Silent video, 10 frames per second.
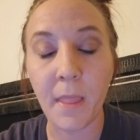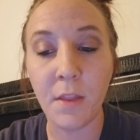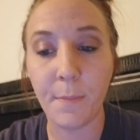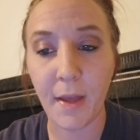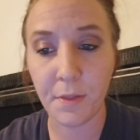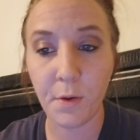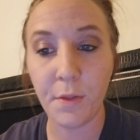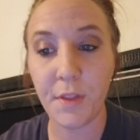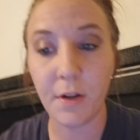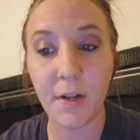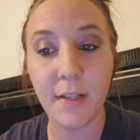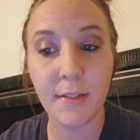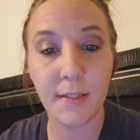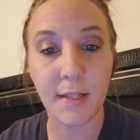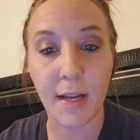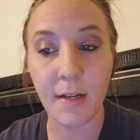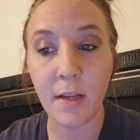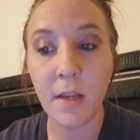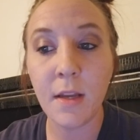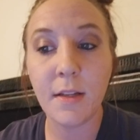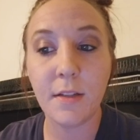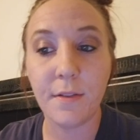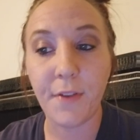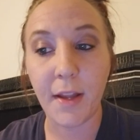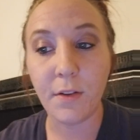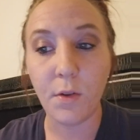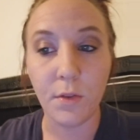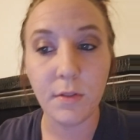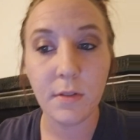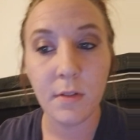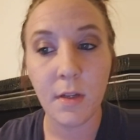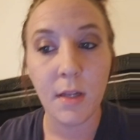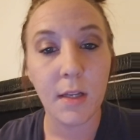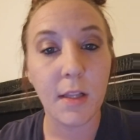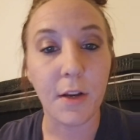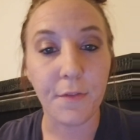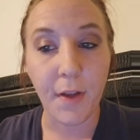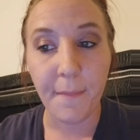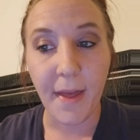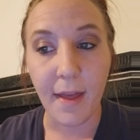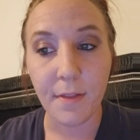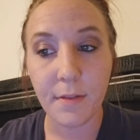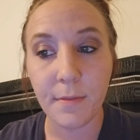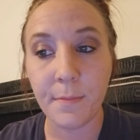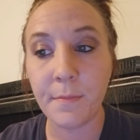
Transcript: The path goal theory is designed to define goals, clarify paths,